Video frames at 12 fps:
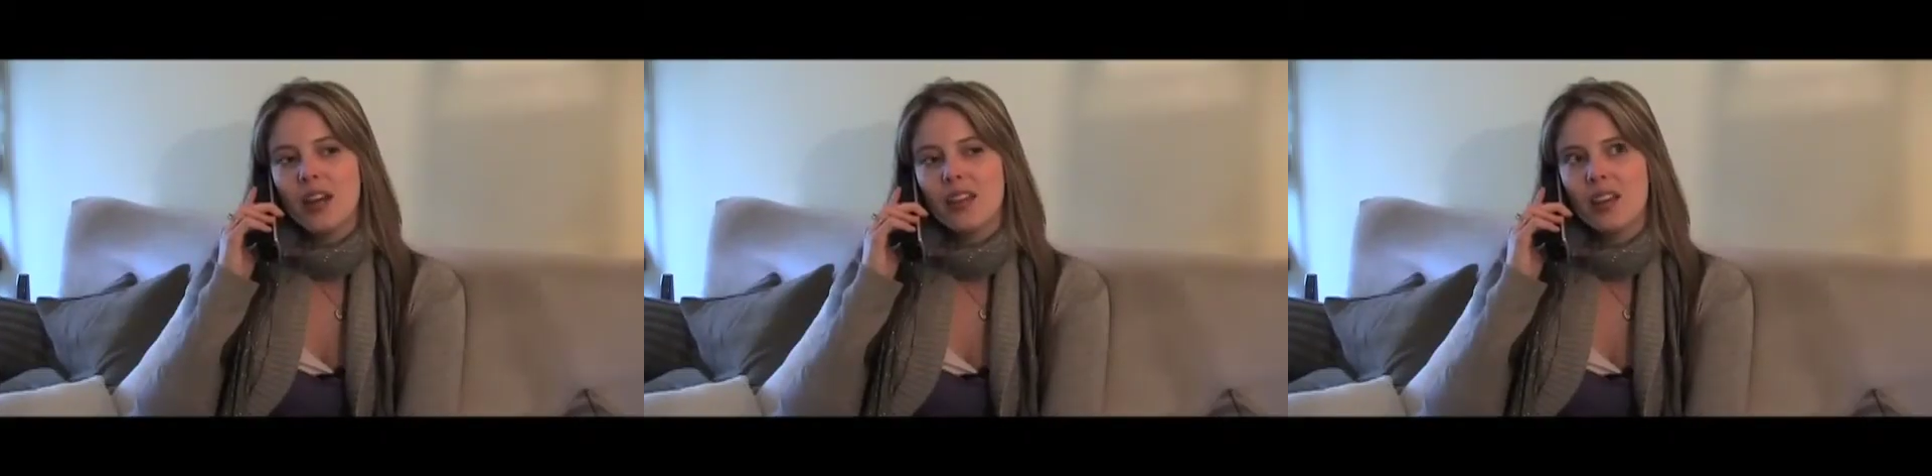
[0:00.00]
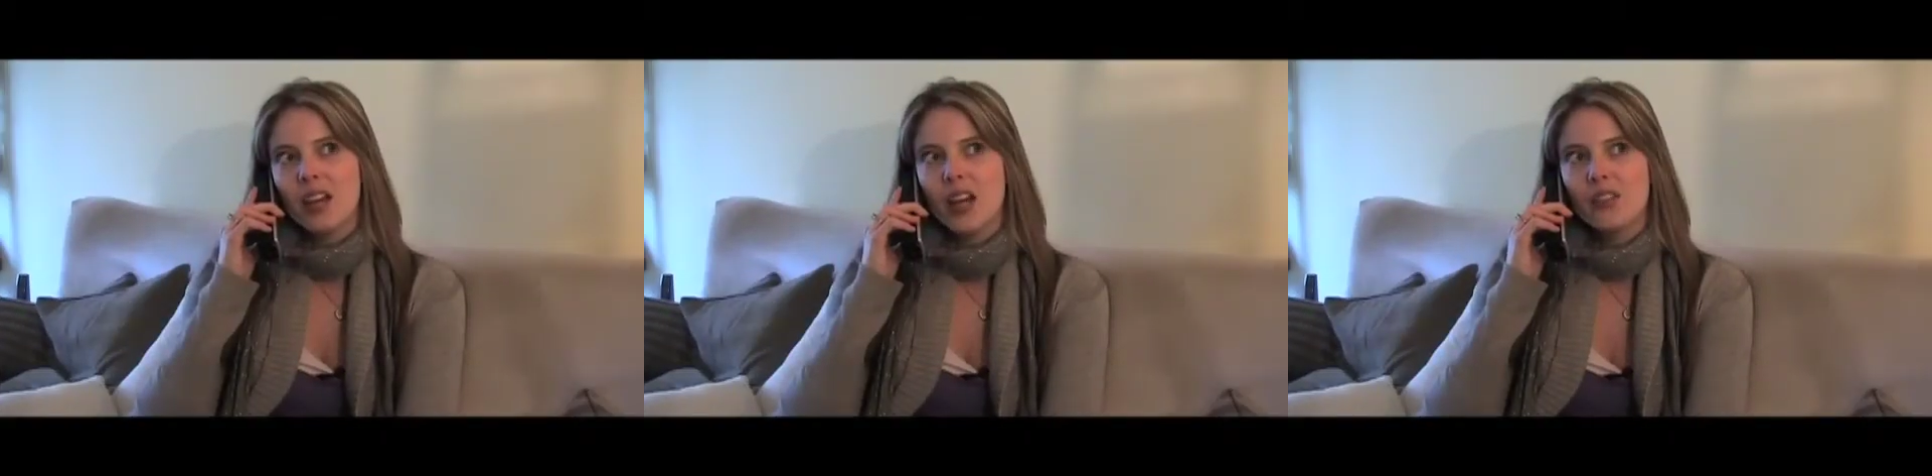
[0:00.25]
I
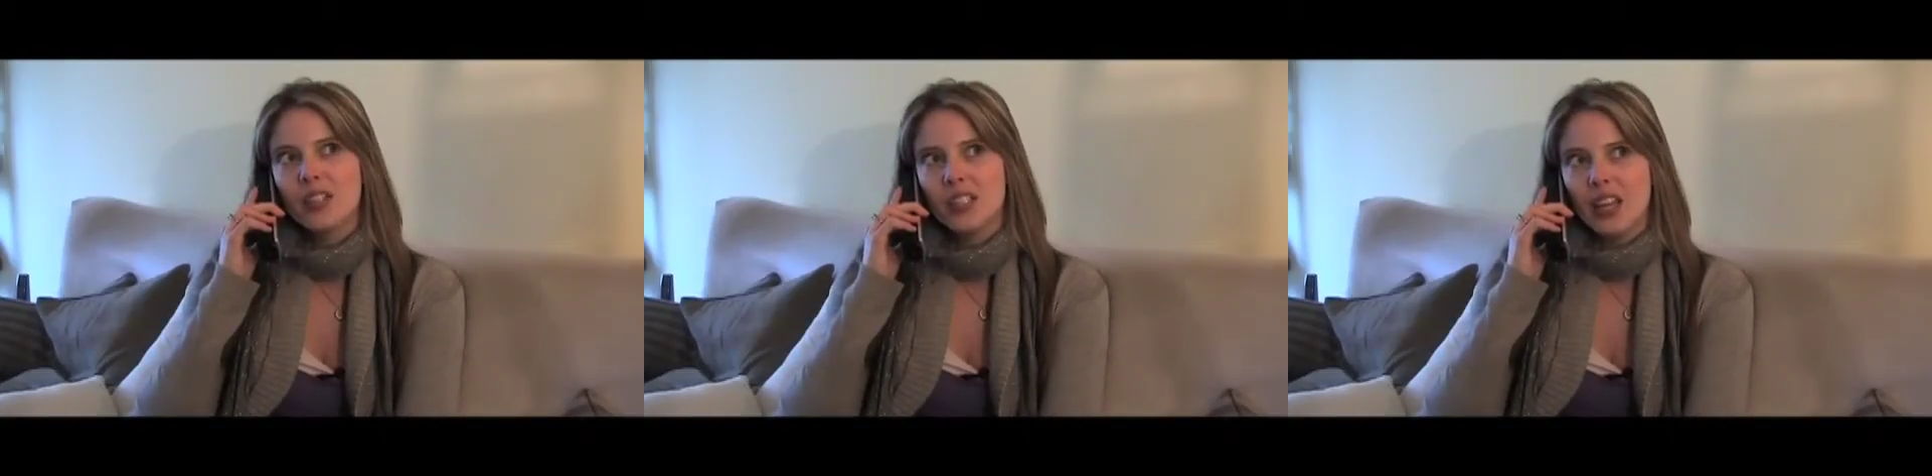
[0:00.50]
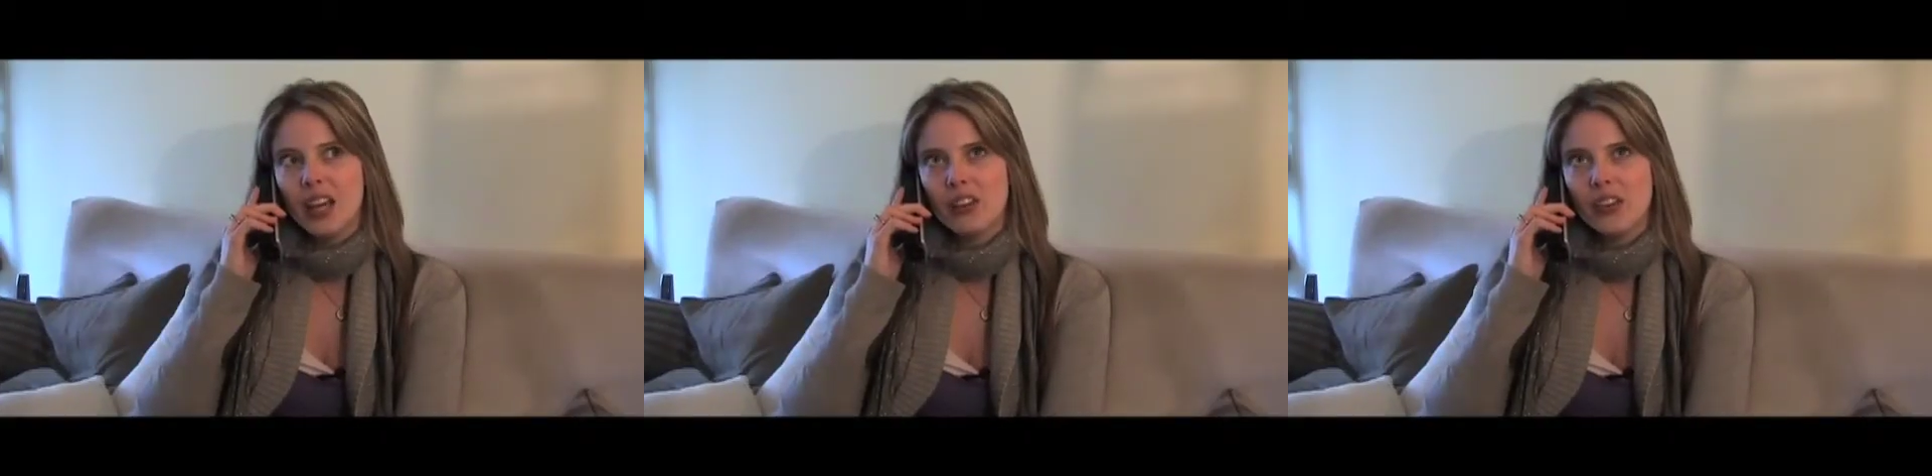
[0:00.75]
think I have to
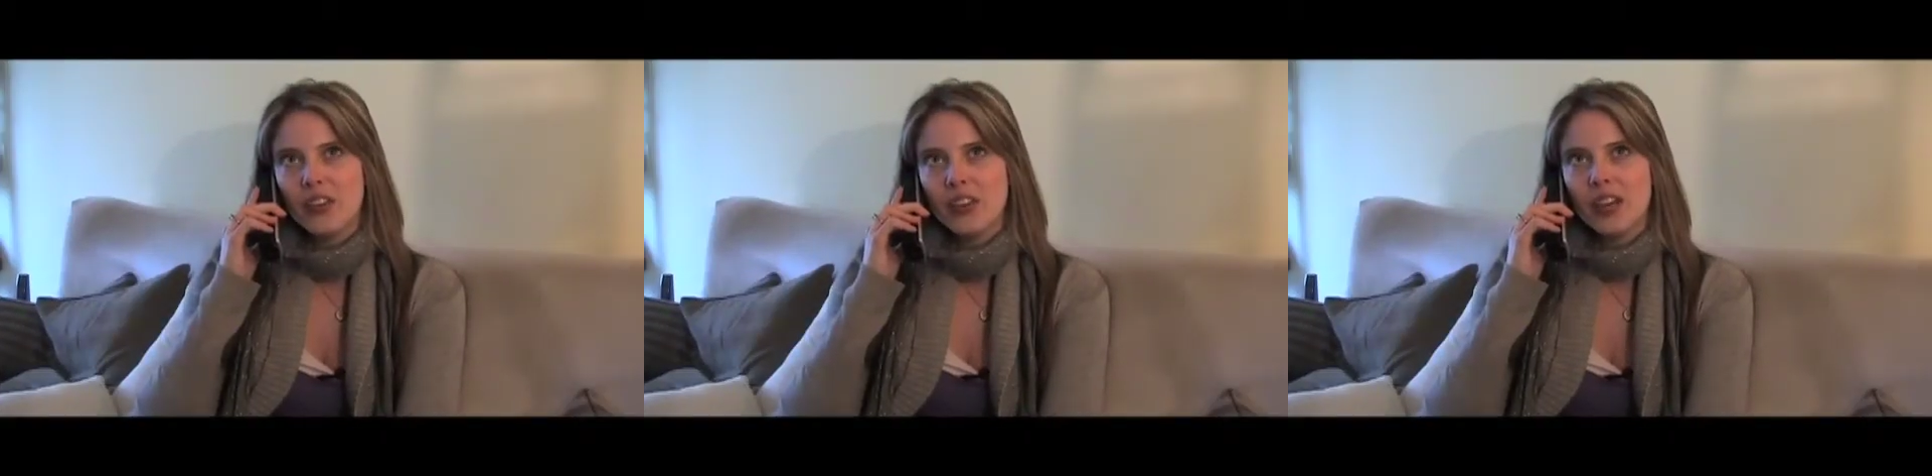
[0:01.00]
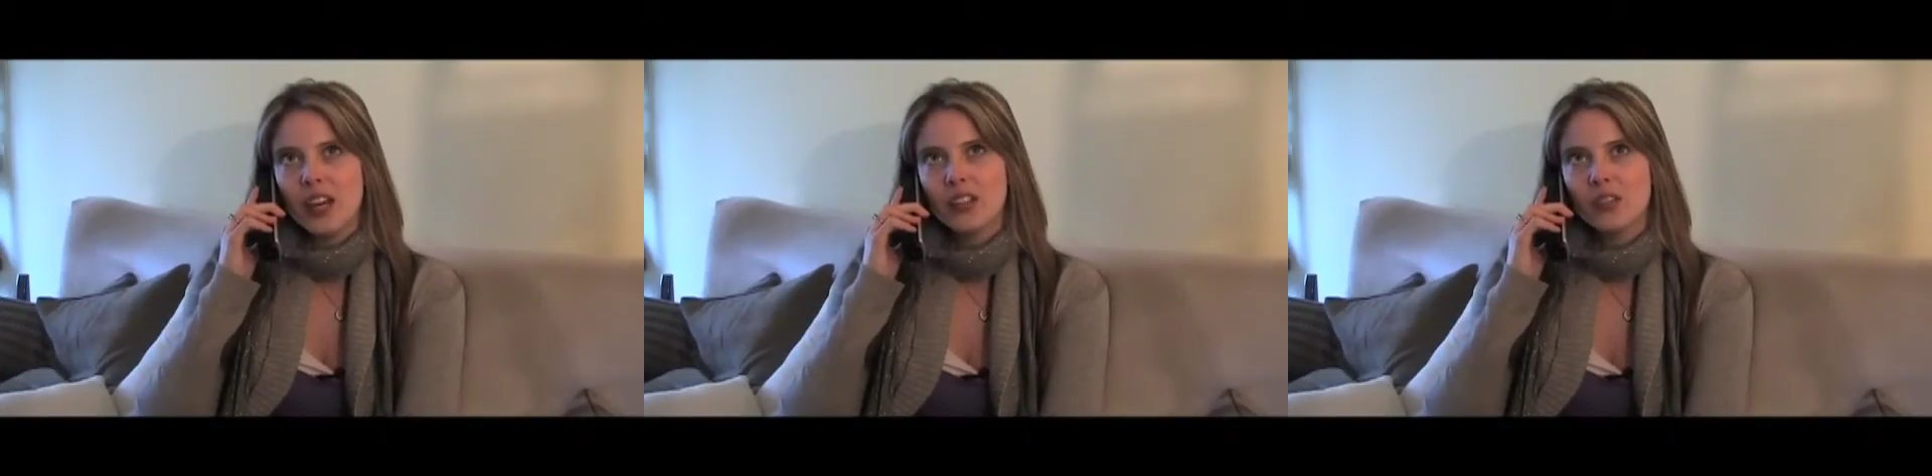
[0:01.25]
dance for
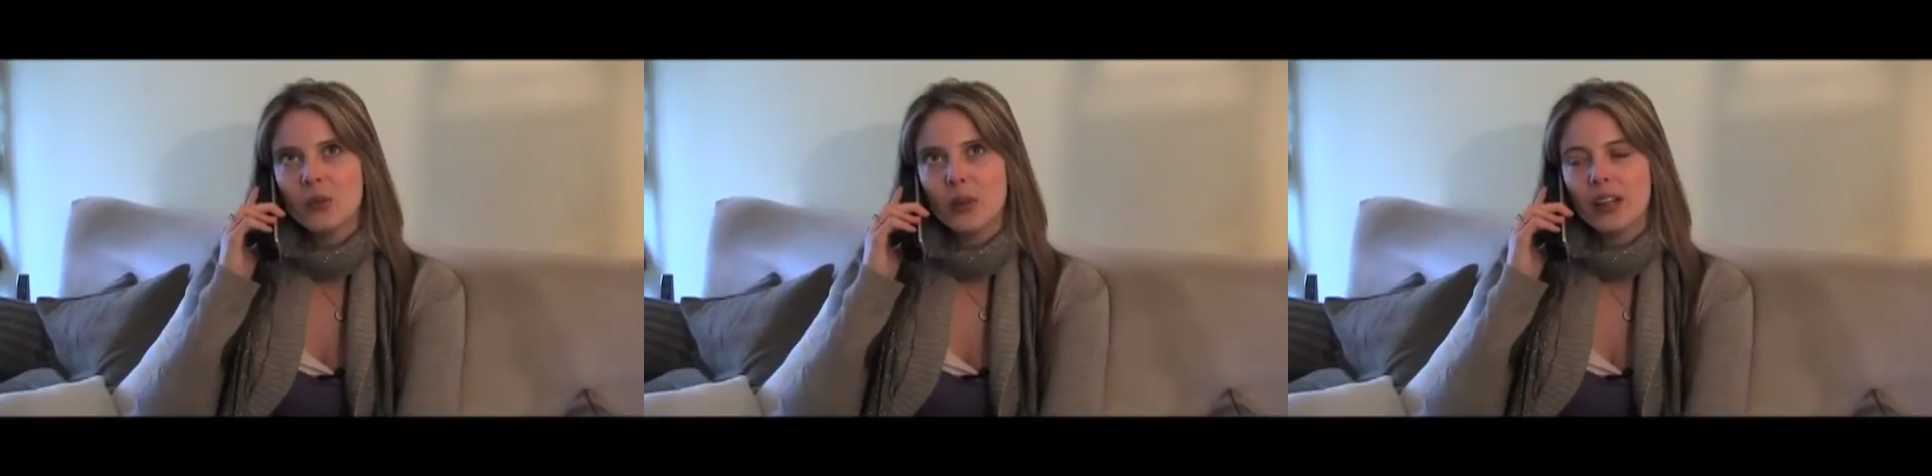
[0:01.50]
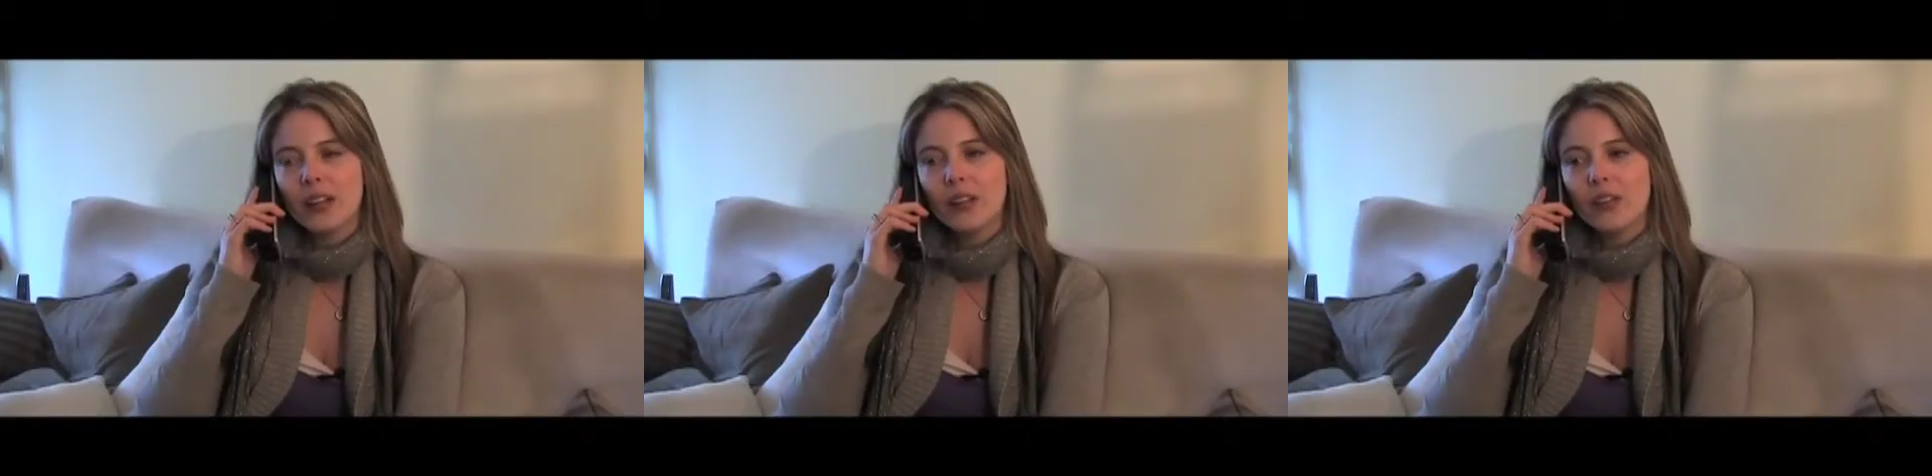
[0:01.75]
the next one